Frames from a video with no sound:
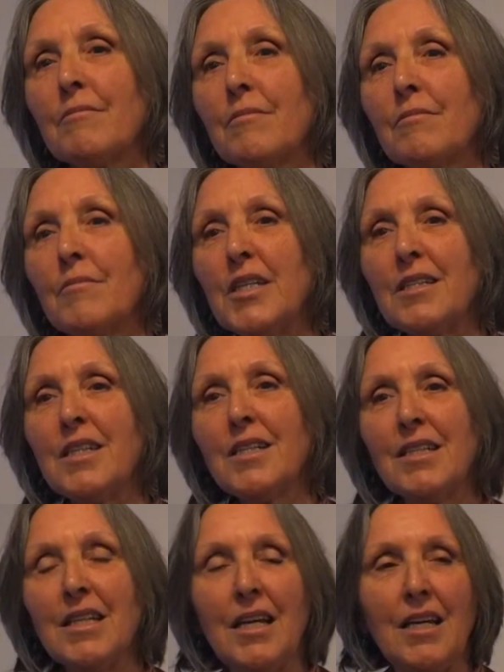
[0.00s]
my
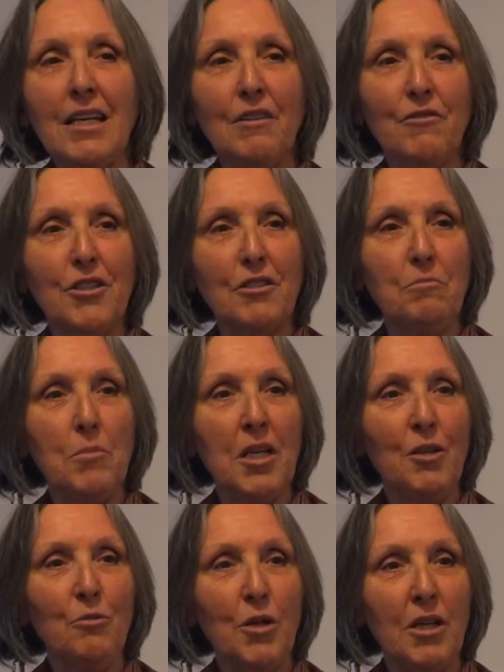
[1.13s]
sensei gifted
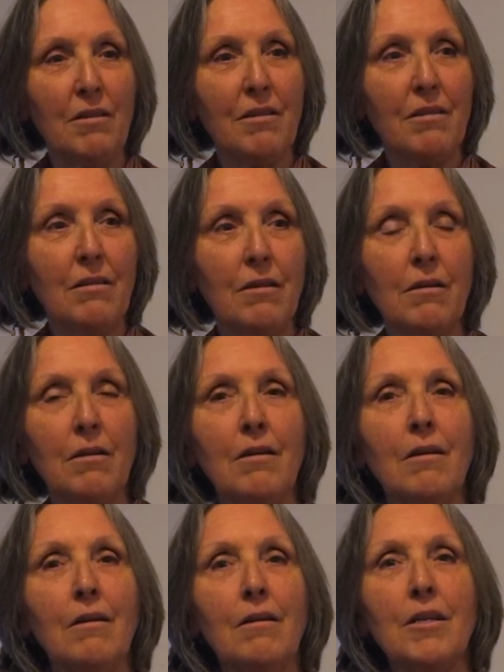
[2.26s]
me with
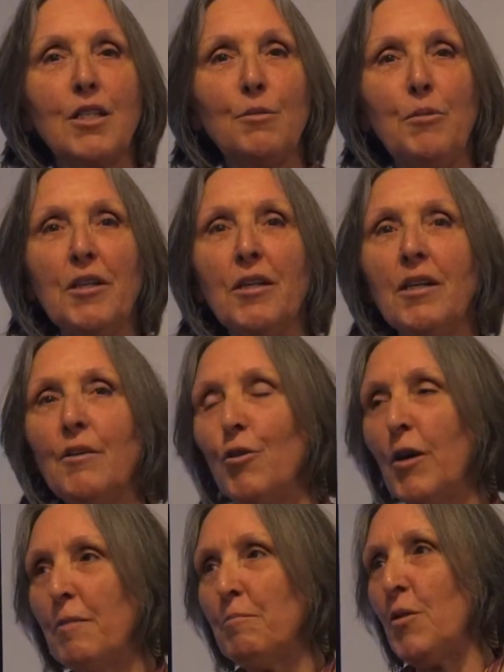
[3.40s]
the spirit of
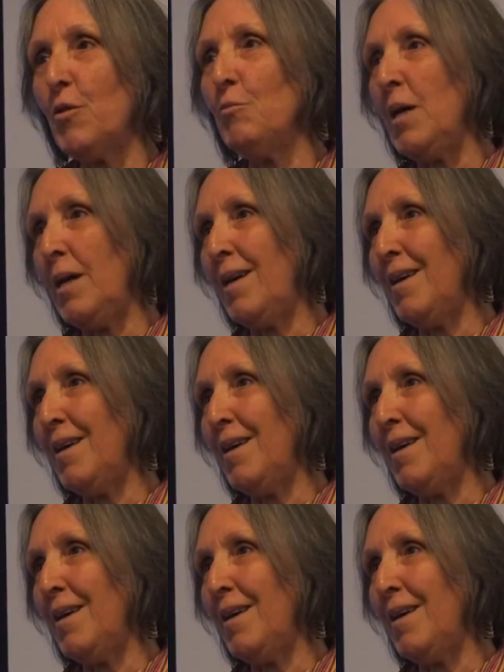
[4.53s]
grandmother bee.